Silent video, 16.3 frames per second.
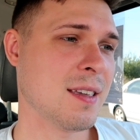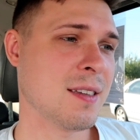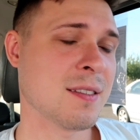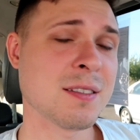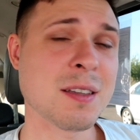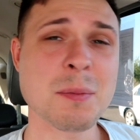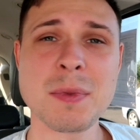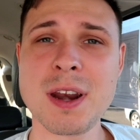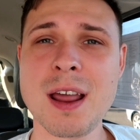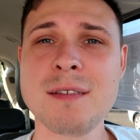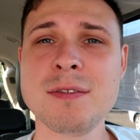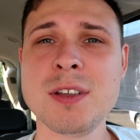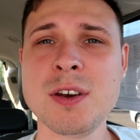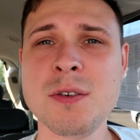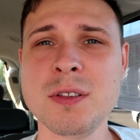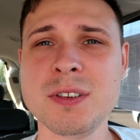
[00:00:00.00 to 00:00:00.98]
So I'm gonna
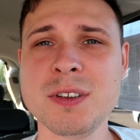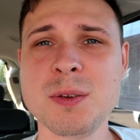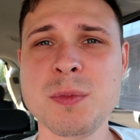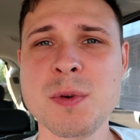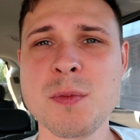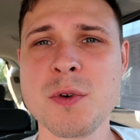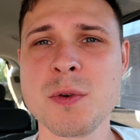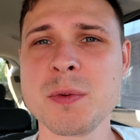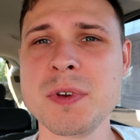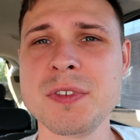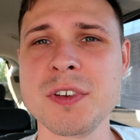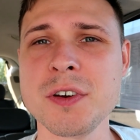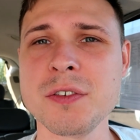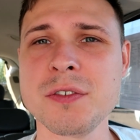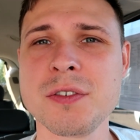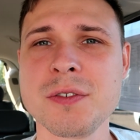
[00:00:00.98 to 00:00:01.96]
have to do a little bit more
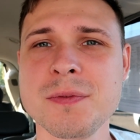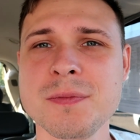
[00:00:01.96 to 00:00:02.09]
research.